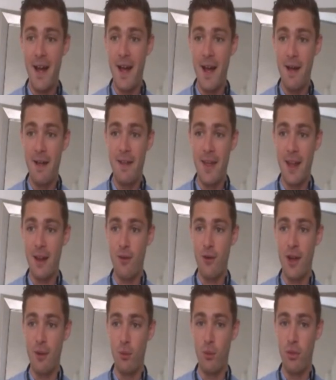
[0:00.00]

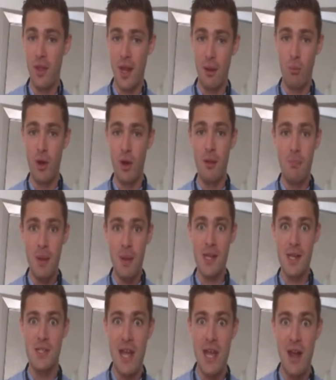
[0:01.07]
incredible thing, and one of the biggest
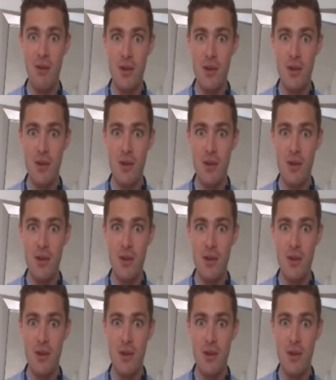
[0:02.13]
areas of